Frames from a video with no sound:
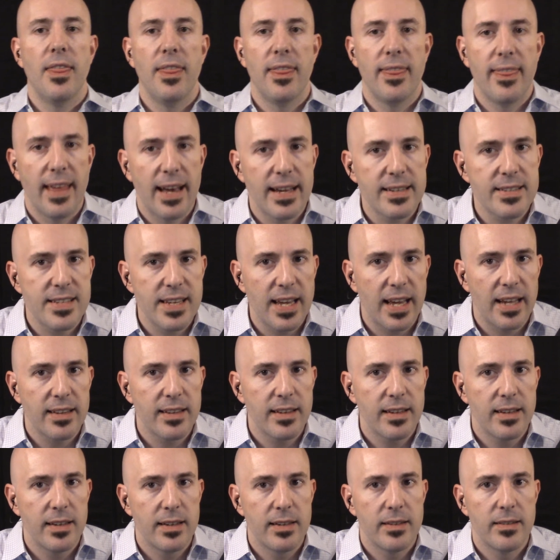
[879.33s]
That's
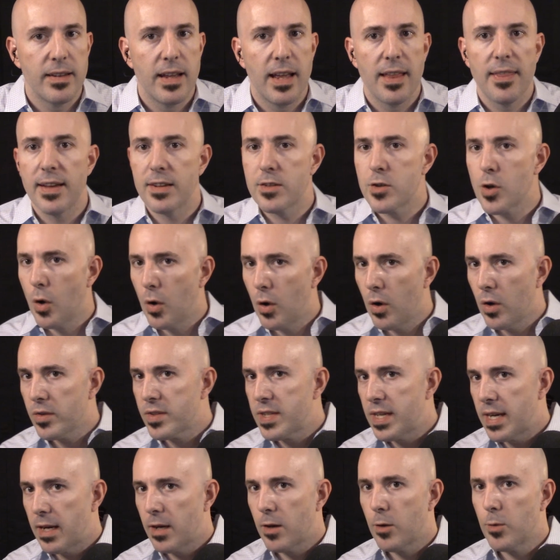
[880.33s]
it. That's all
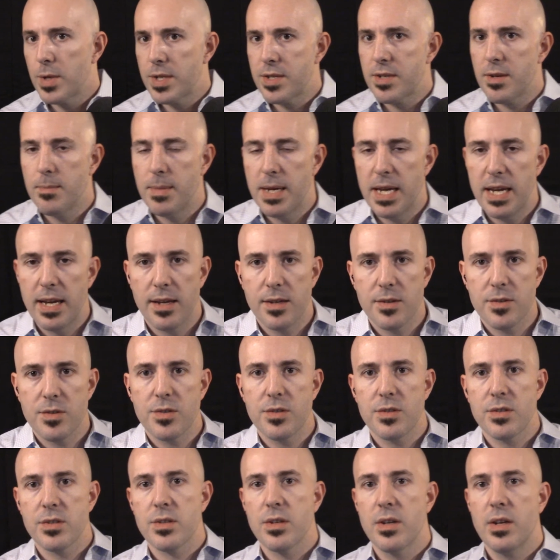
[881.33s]
terrorism
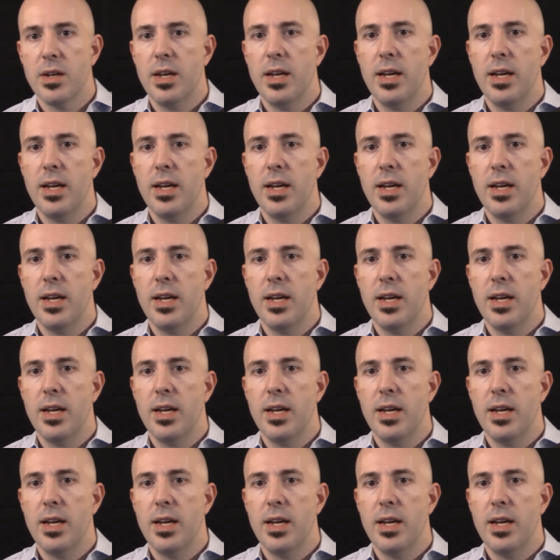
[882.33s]
is